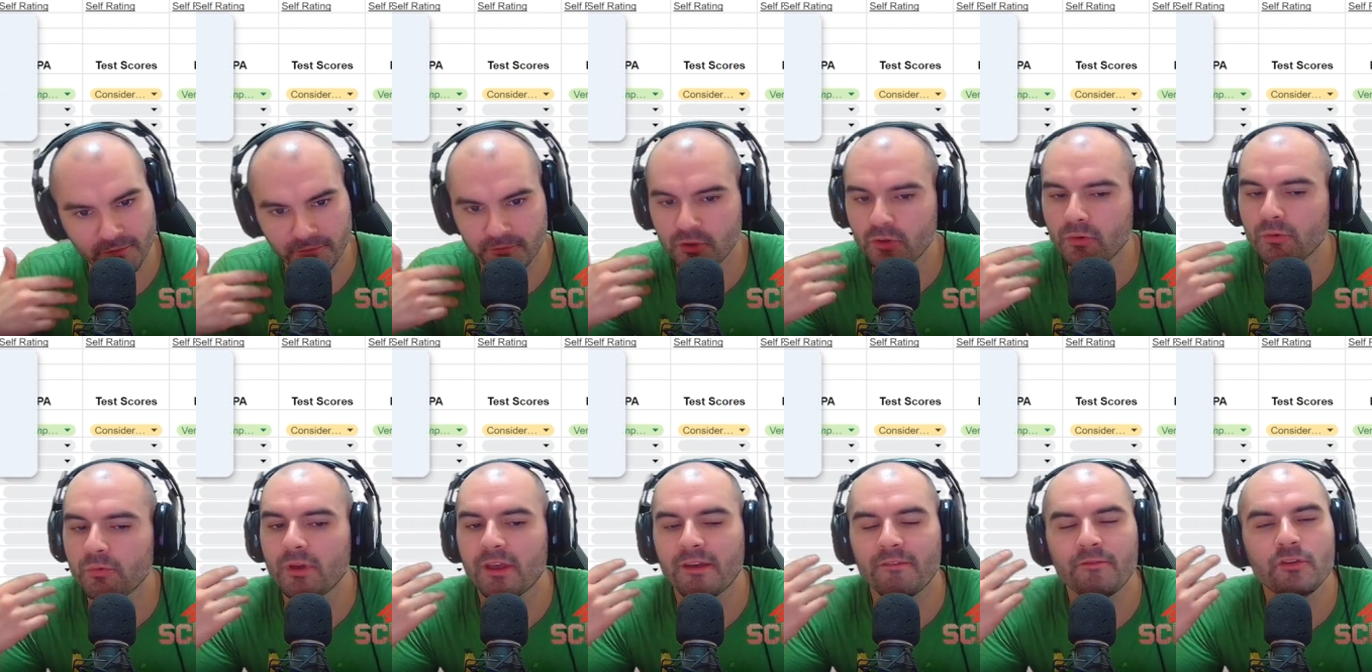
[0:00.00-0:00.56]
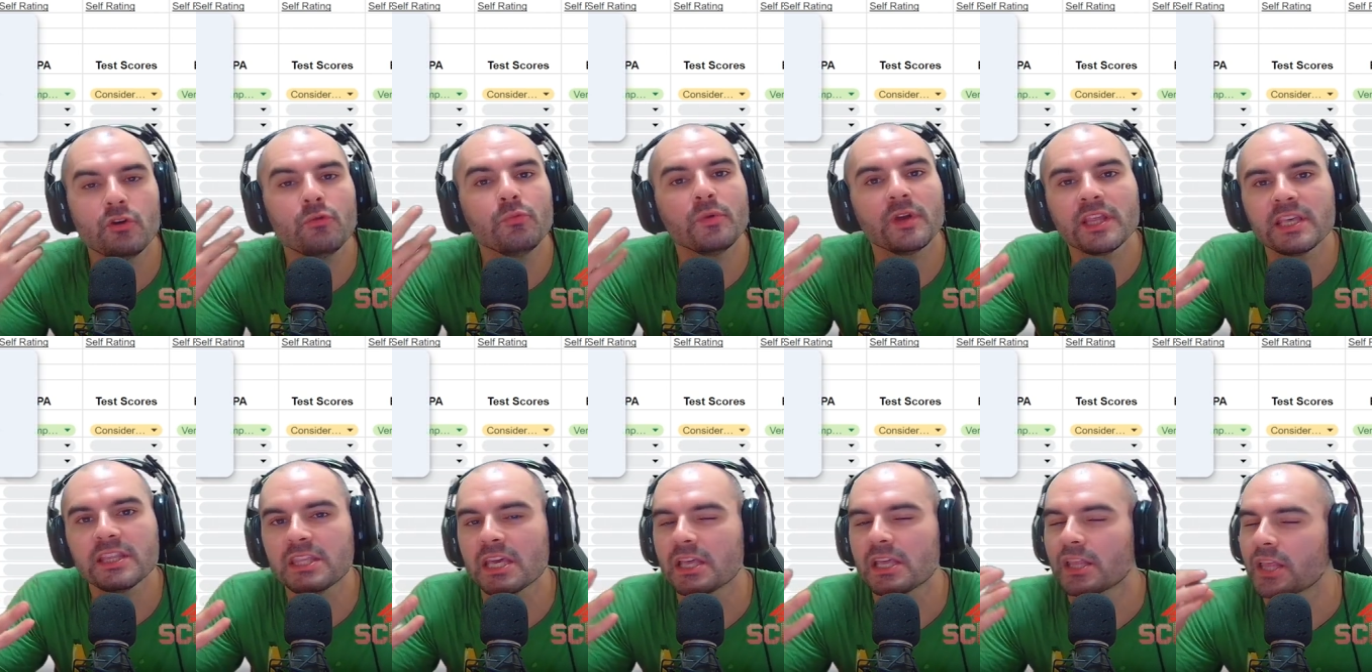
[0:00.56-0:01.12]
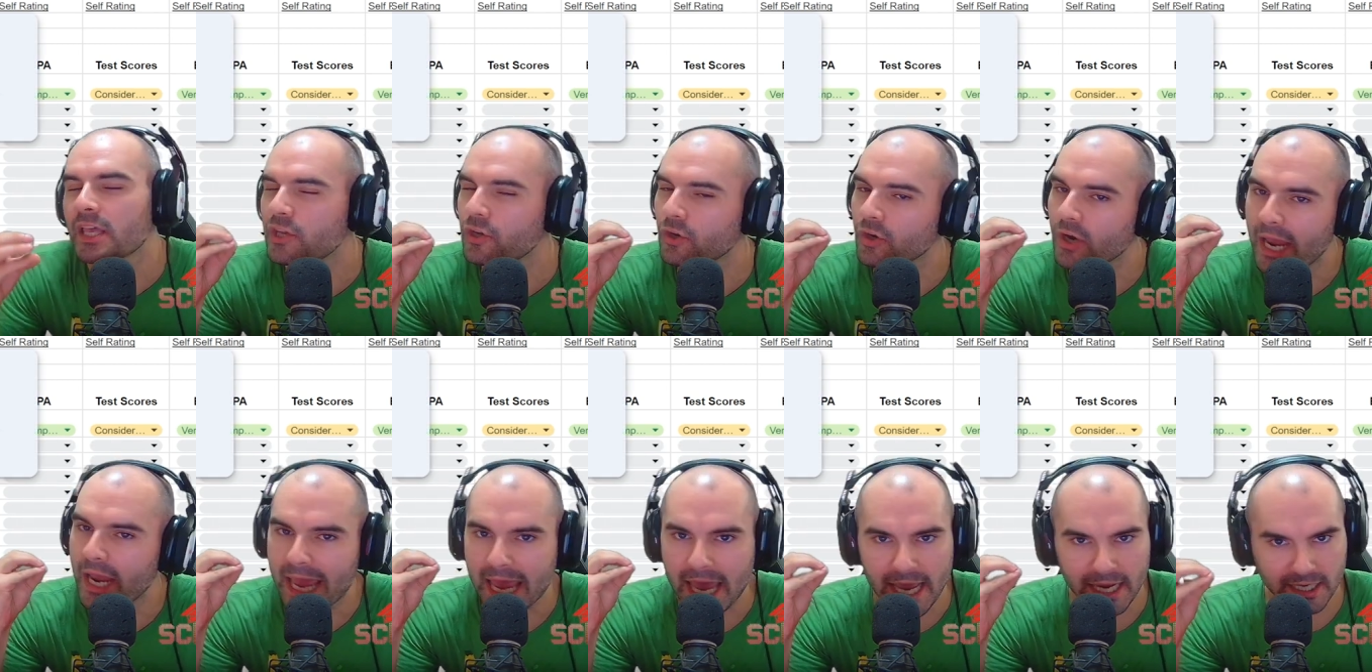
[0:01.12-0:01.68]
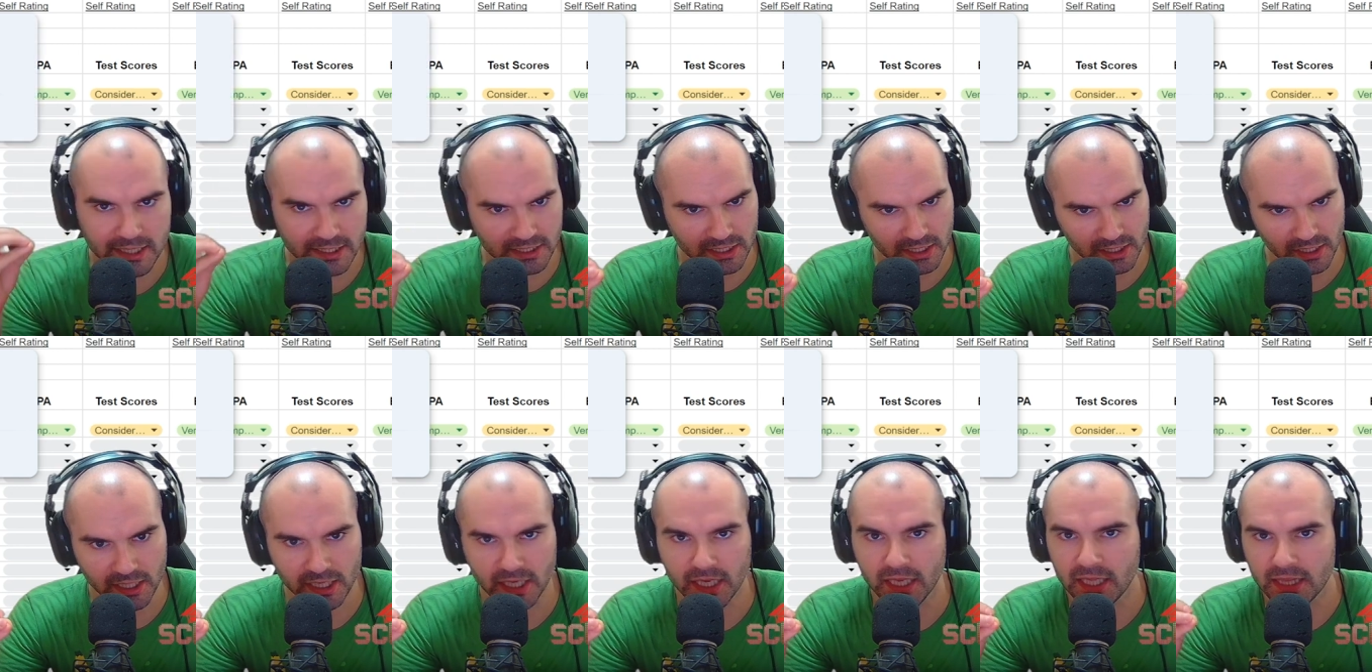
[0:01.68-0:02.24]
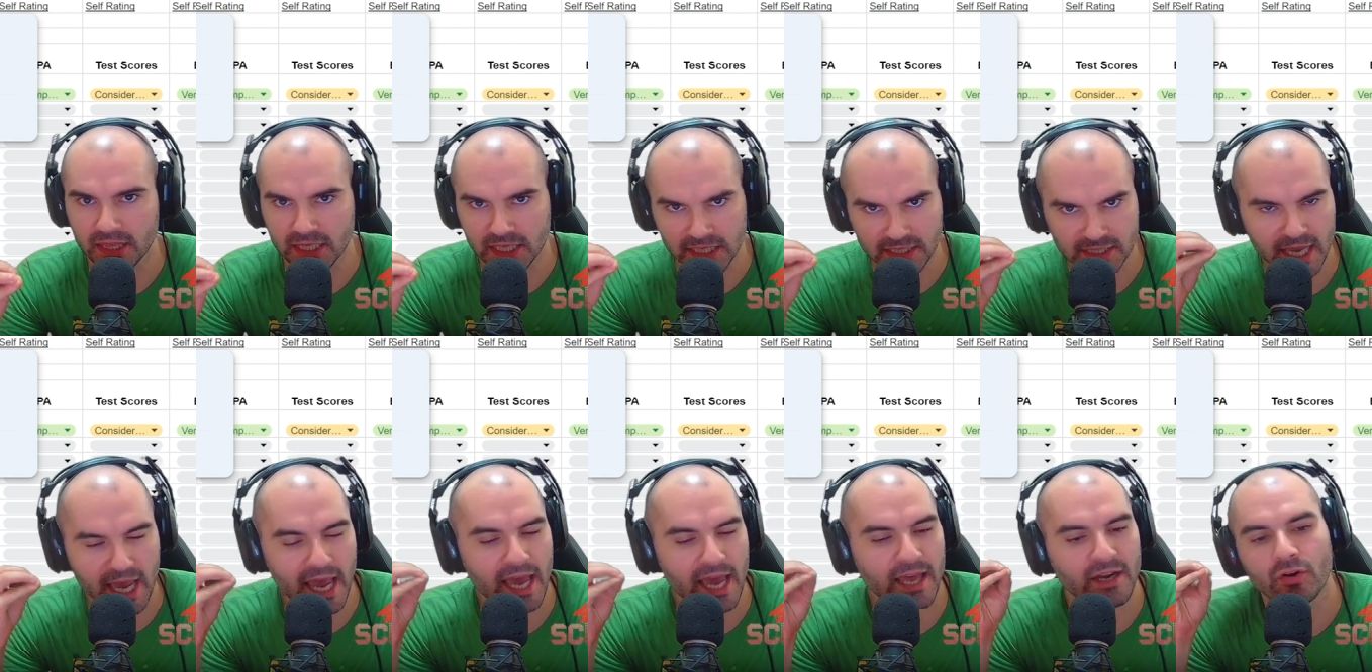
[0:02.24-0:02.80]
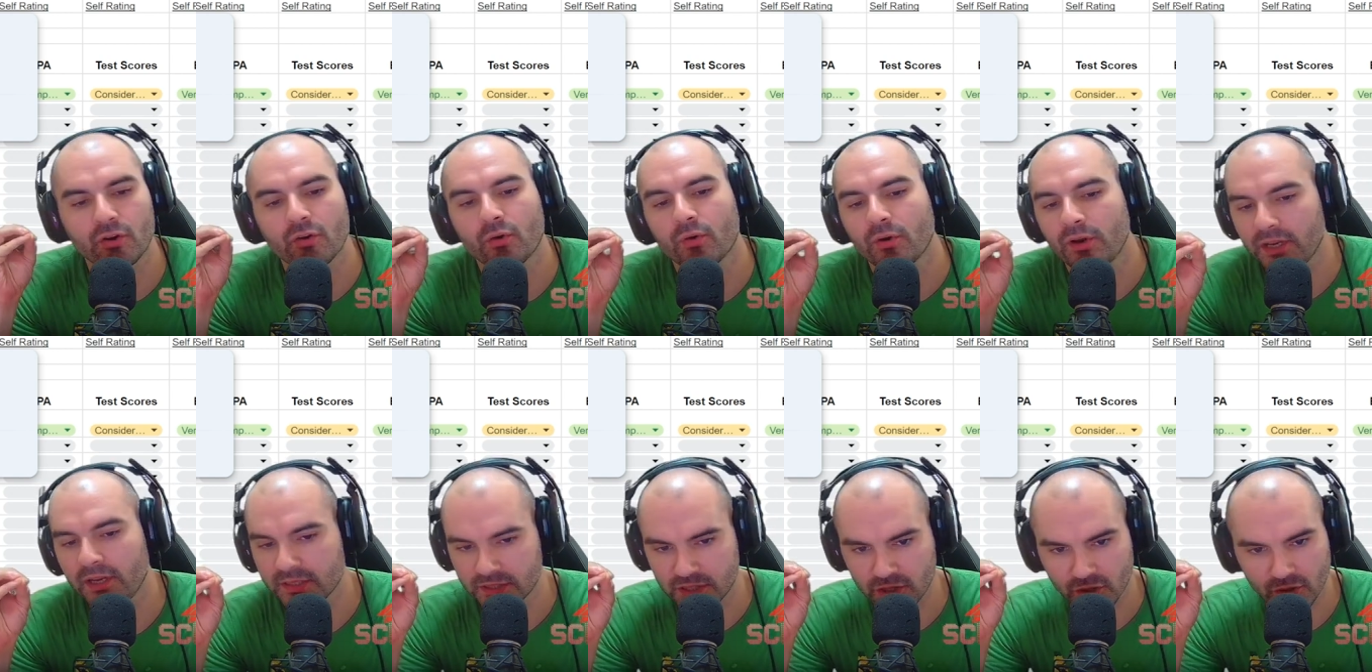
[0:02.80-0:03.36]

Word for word: If you if you really think like like you're excellent in these categories.